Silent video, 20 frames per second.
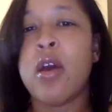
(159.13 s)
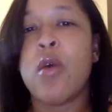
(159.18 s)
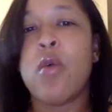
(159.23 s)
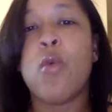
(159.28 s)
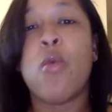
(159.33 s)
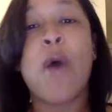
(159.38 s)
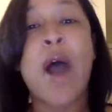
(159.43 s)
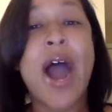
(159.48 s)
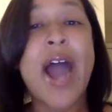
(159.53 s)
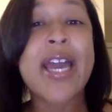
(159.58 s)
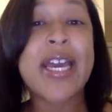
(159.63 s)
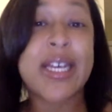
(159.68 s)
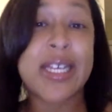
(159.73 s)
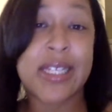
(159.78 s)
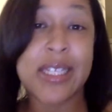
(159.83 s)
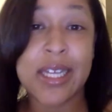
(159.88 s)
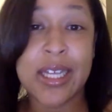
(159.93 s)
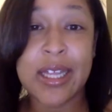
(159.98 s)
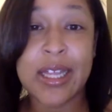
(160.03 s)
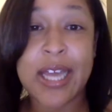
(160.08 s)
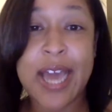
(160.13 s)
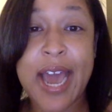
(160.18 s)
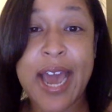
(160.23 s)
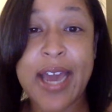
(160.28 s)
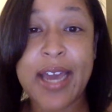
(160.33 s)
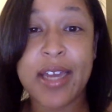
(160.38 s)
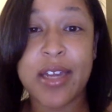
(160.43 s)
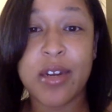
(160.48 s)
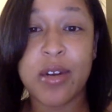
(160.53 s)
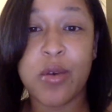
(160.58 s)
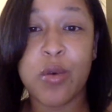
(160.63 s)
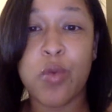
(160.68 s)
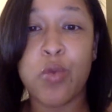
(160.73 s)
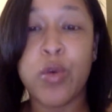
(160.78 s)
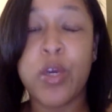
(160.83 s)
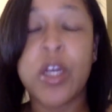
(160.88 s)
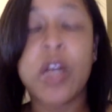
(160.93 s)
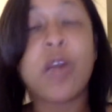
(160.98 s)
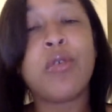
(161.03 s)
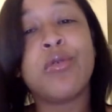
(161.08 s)
Why is it that
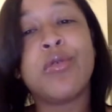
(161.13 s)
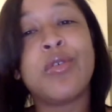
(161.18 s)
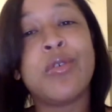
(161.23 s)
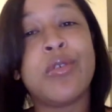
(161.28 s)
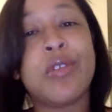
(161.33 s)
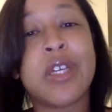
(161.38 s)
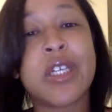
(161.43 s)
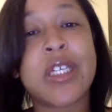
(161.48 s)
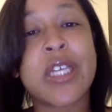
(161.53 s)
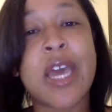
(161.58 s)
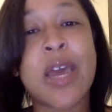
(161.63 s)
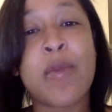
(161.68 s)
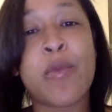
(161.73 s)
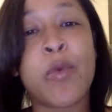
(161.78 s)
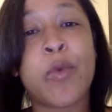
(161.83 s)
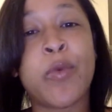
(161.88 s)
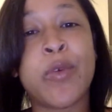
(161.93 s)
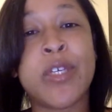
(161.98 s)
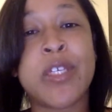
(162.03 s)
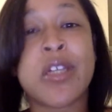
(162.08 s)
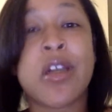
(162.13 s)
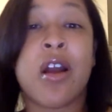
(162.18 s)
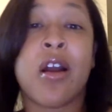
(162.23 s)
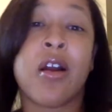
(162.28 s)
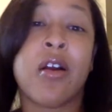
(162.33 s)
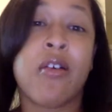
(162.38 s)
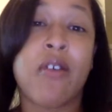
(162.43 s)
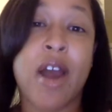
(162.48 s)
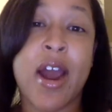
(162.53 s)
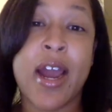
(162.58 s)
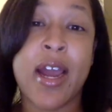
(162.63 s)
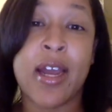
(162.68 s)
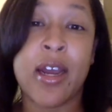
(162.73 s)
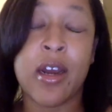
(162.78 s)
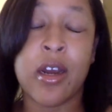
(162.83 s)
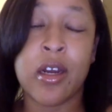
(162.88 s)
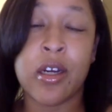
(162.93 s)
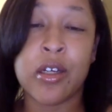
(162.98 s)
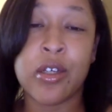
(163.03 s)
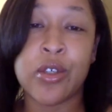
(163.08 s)
we don't do the same when we start crying
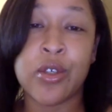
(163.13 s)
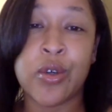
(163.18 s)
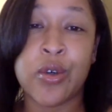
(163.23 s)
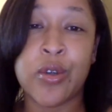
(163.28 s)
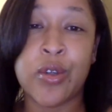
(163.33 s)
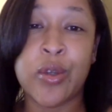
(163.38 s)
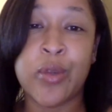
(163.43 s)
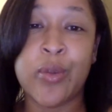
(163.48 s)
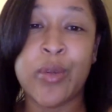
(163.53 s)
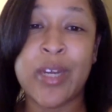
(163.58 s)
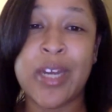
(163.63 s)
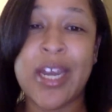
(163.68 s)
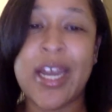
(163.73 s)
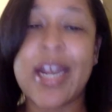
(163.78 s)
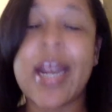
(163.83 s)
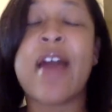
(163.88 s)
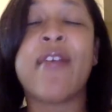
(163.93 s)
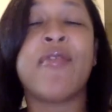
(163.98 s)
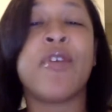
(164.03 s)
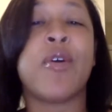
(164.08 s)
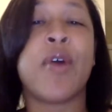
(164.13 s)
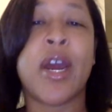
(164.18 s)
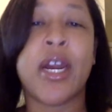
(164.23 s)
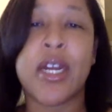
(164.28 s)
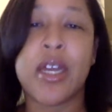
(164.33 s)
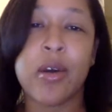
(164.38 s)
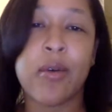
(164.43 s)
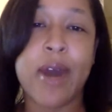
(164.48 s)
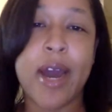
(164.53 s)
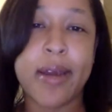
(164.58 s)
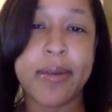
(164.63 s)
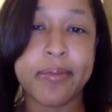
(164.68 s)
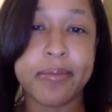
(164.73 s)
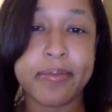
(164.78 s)
uncontrollably and have no idea why?